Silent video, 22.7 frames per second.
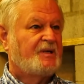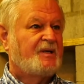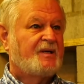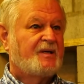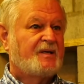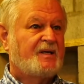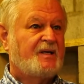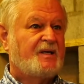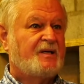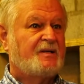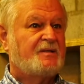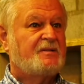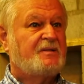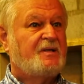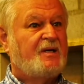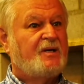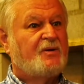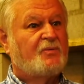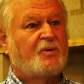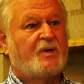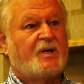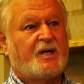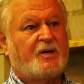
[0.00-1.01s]
Yeah.
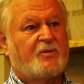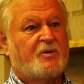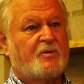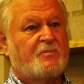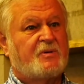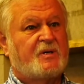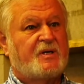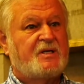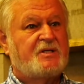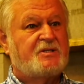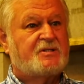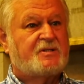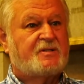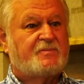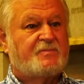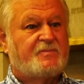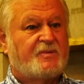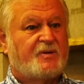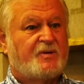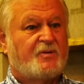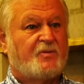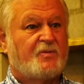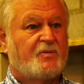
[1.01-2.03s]
When I replaced the
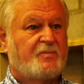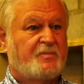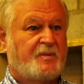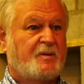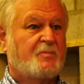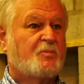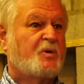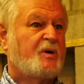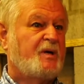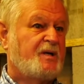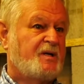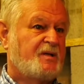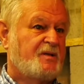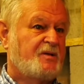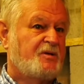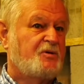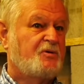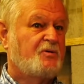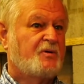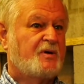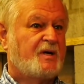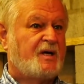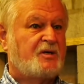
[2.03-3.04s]
membrane in the
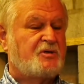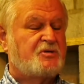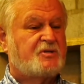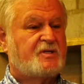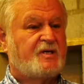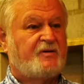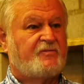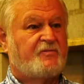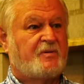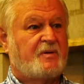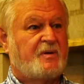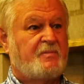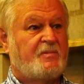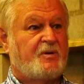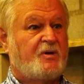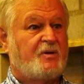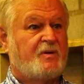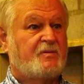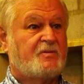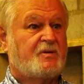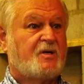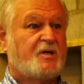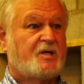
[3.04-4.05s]
unit I used to have on my
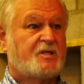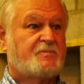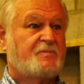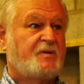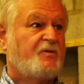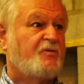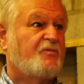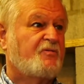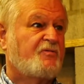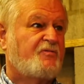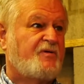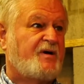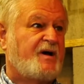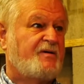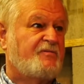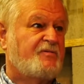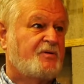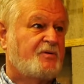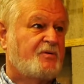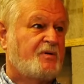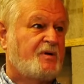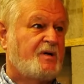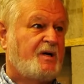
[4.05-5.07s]
boat, it cost me over
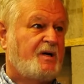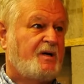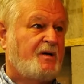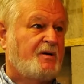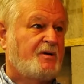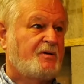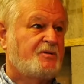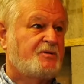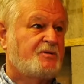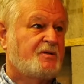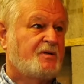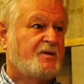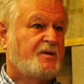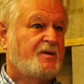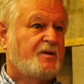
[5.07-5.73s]
$500.